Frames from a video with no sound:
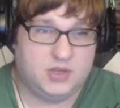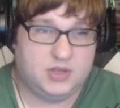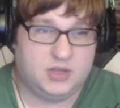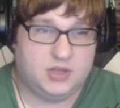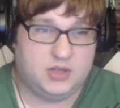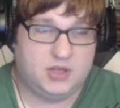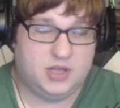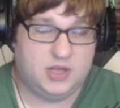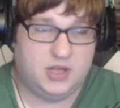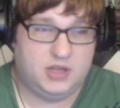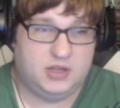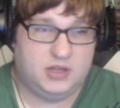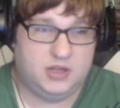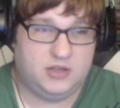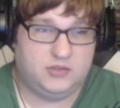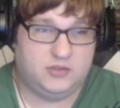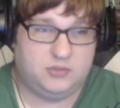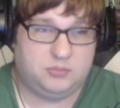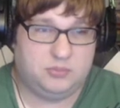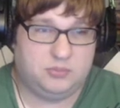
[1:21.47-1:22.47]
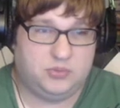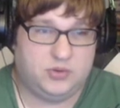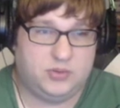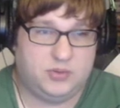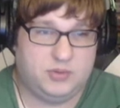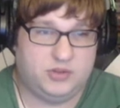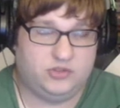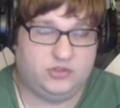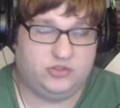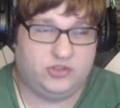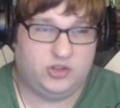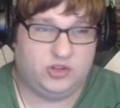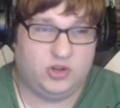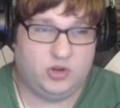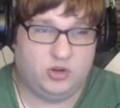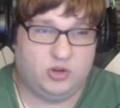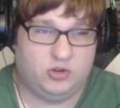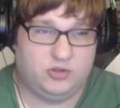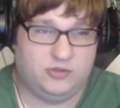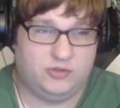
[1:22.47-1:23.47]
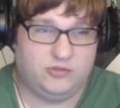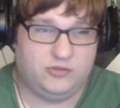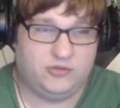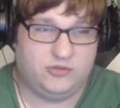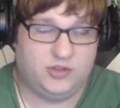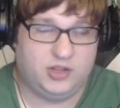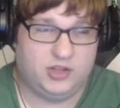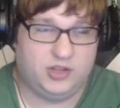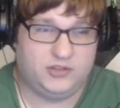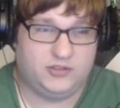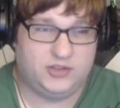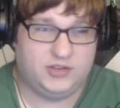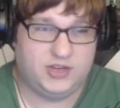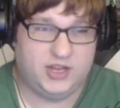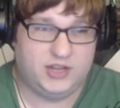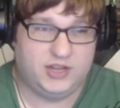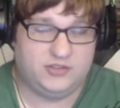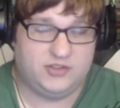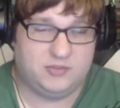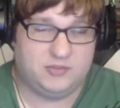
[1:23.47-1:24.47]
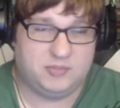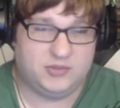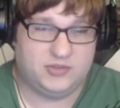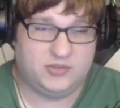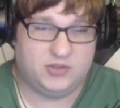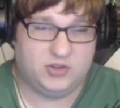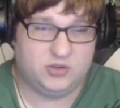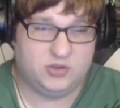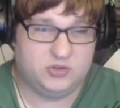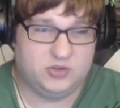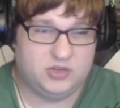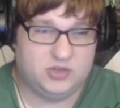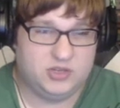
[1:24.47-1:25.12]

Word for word: Yeah, it's pretty much the goal of uh, today's episode.